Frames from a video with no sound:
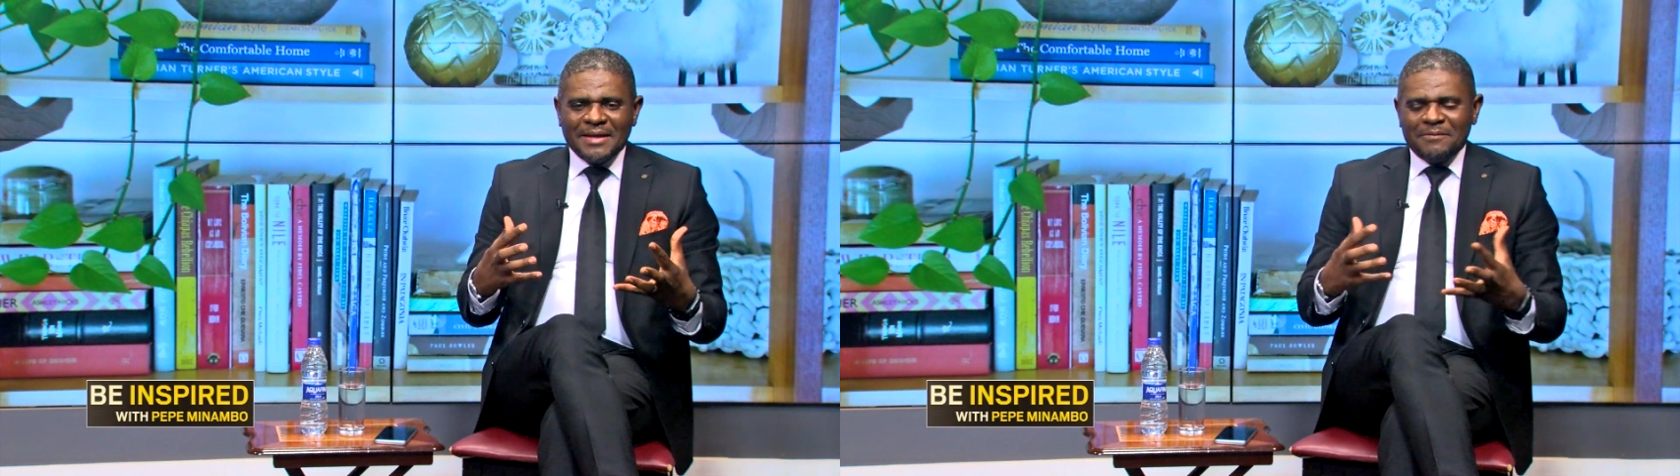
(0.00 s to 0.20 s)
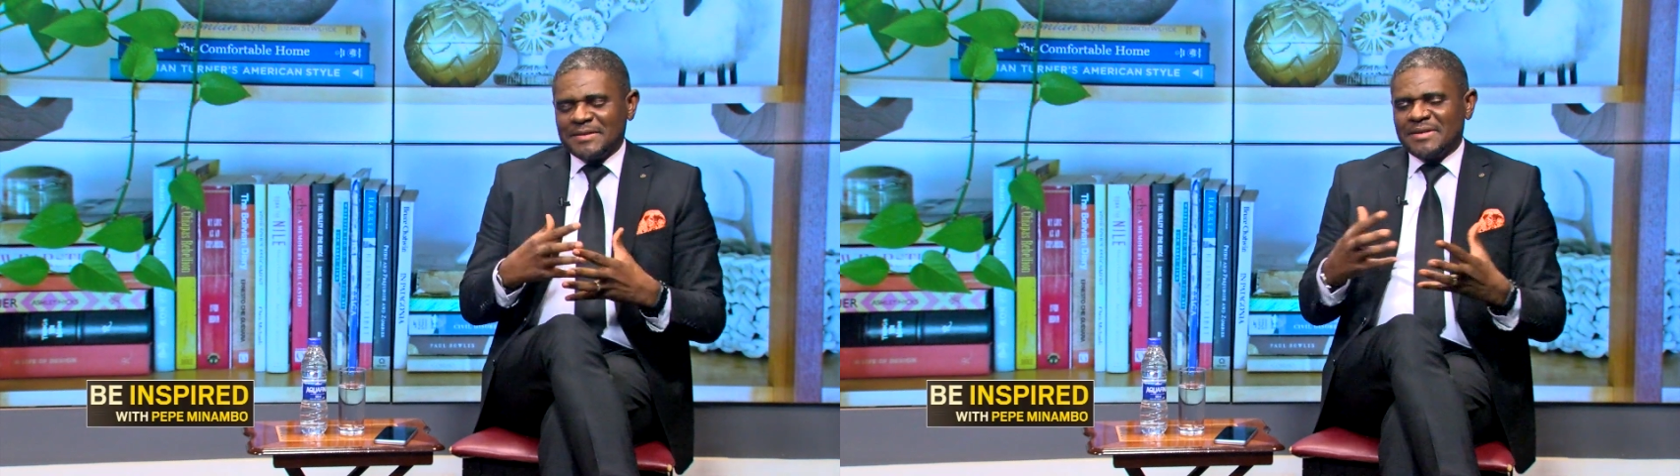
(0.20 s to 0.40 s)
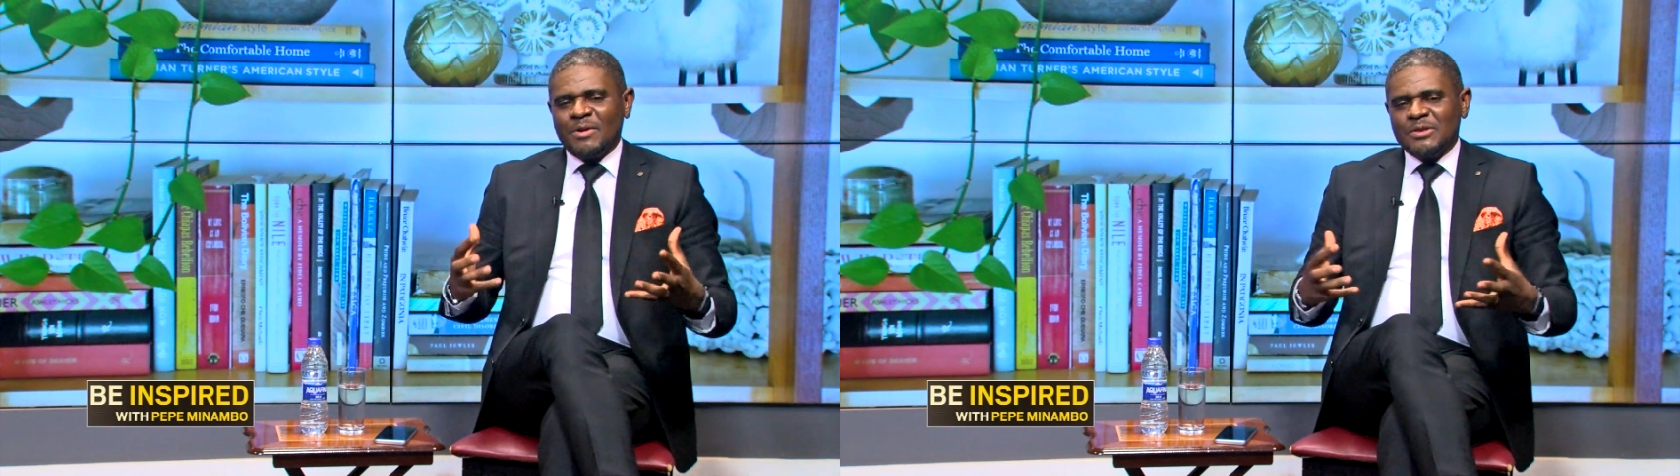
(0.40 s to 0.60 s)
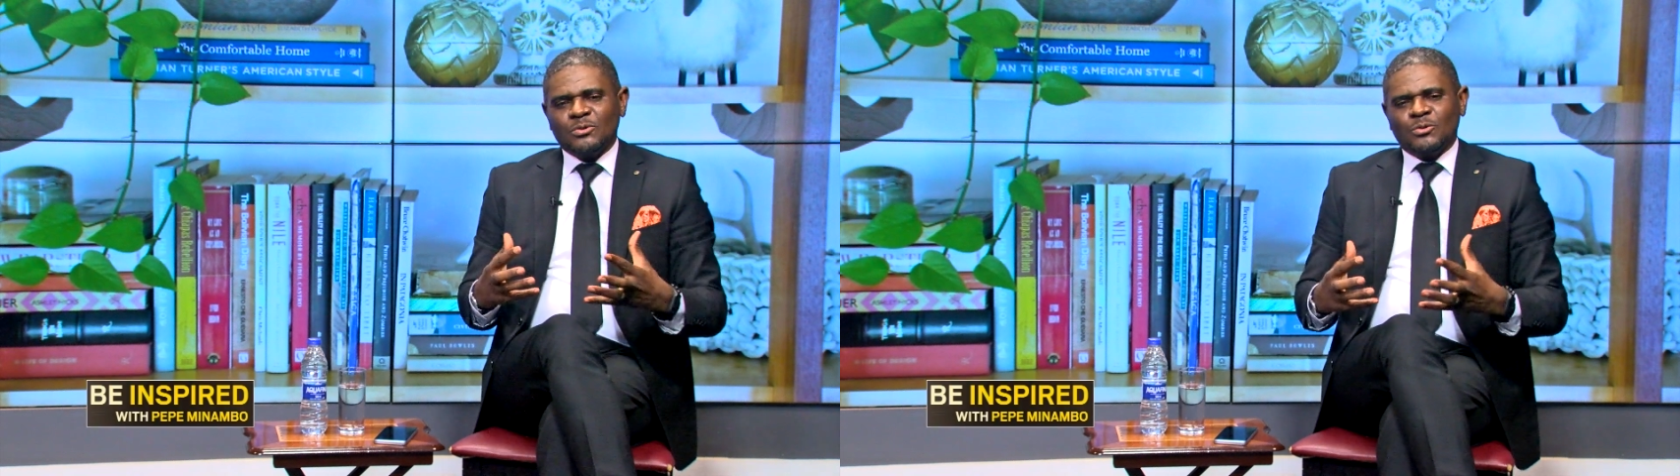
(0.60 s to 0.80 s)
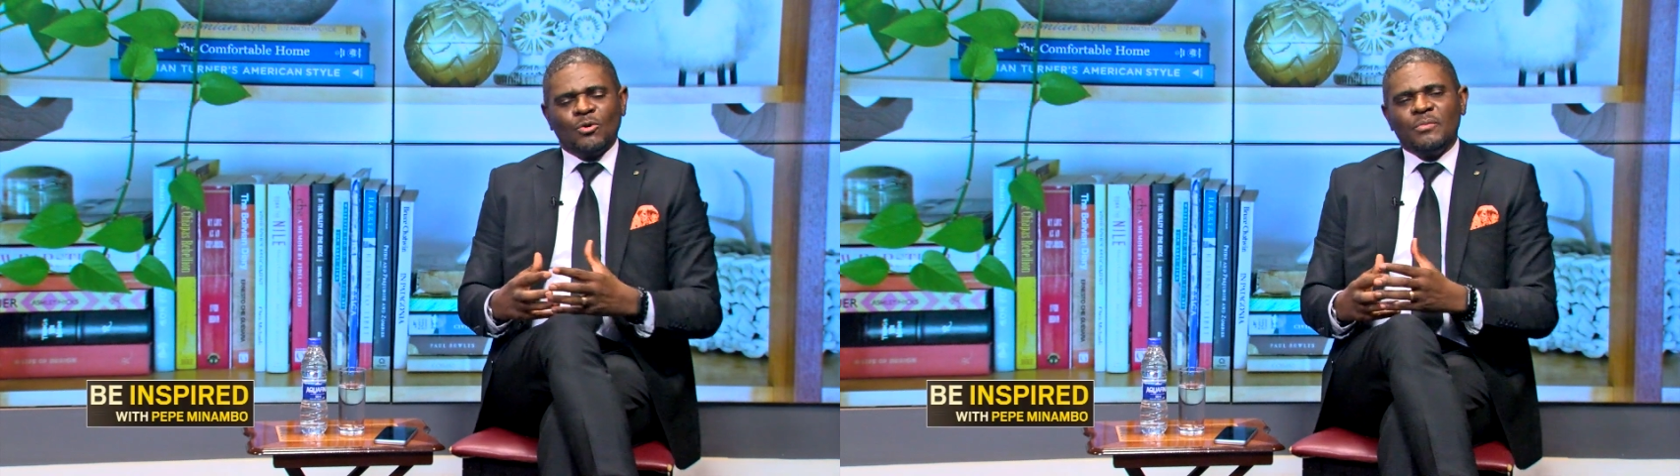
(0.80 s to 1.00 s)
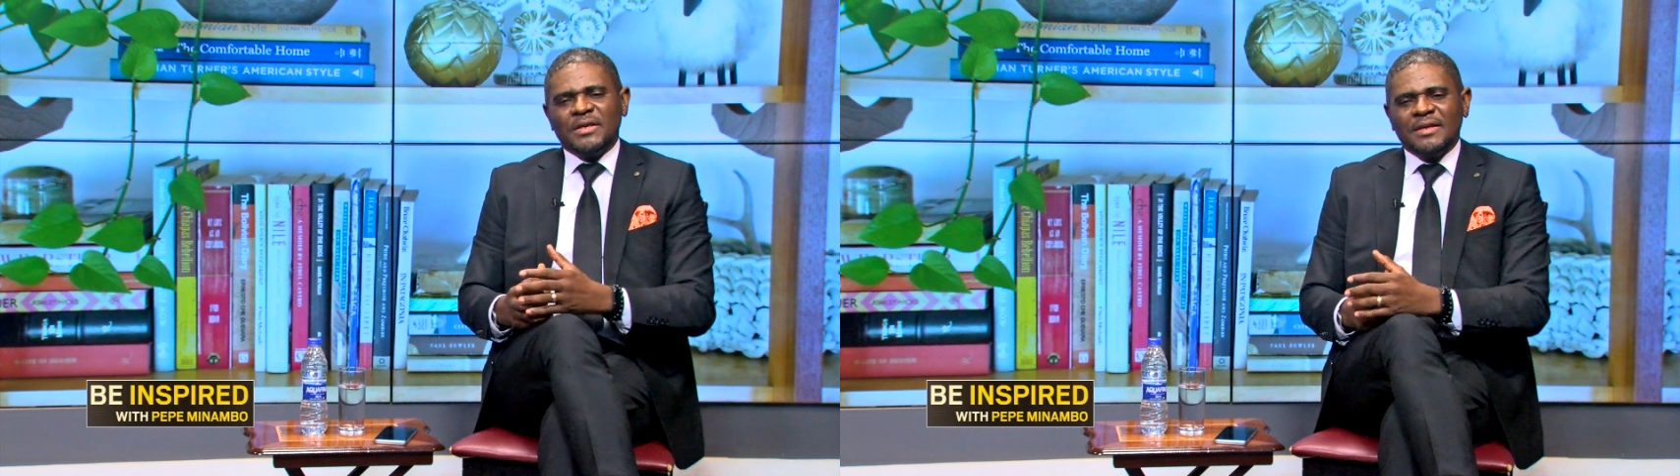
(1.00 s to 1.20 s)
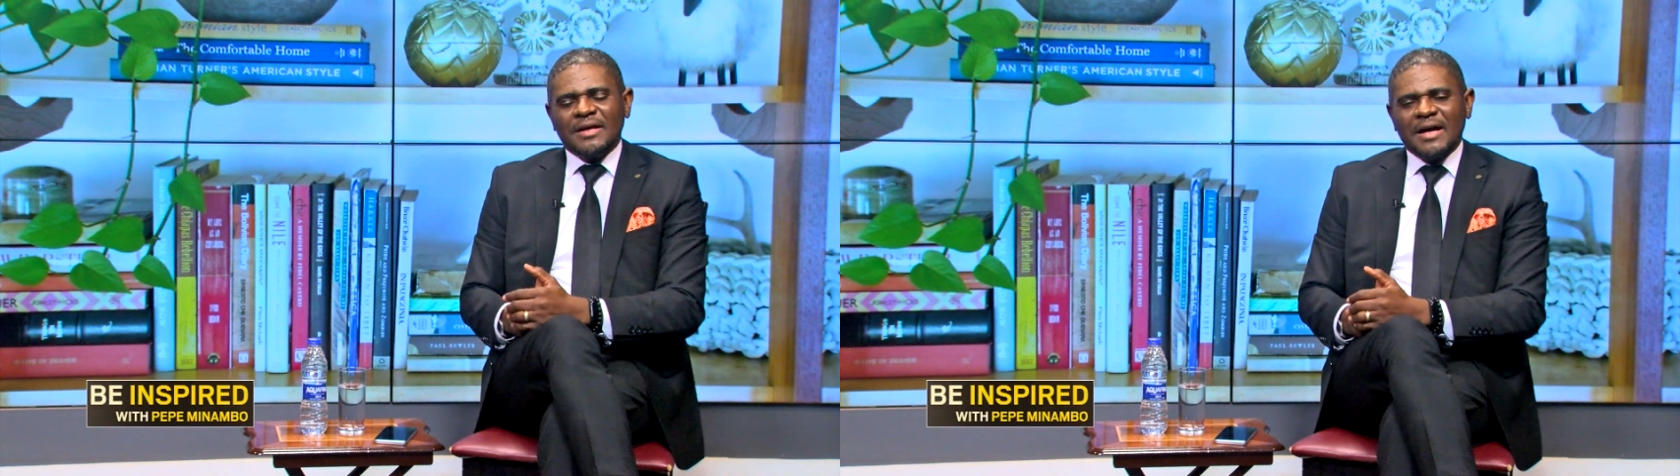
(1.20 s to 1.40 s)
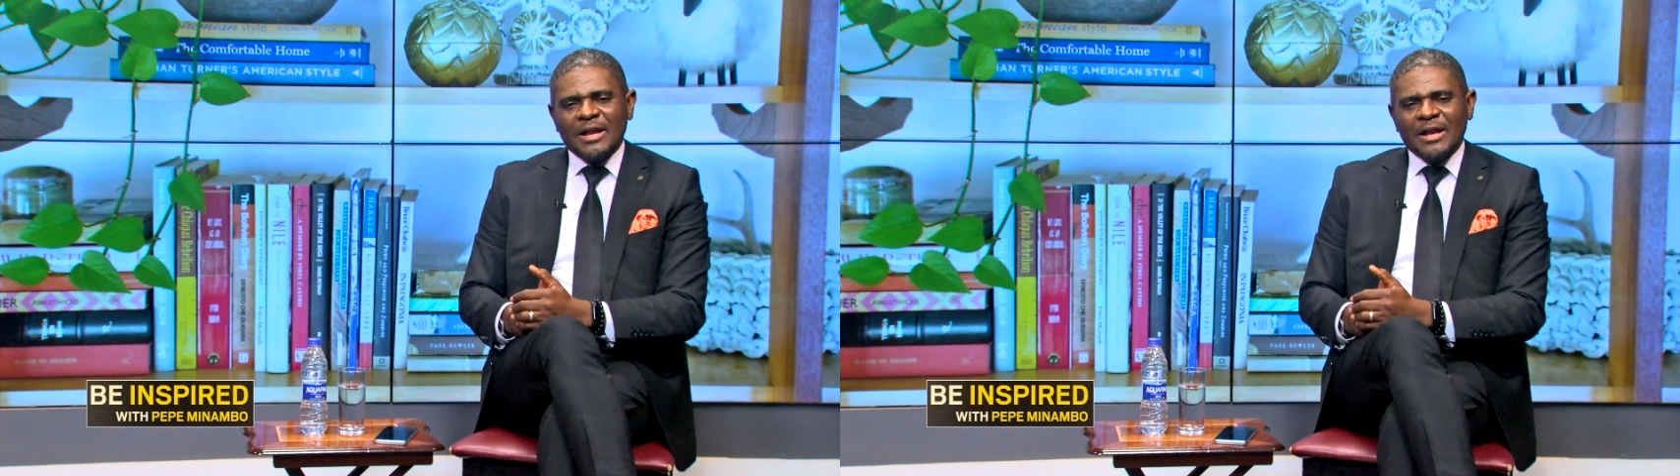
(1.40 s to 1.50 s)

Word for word: If someone told me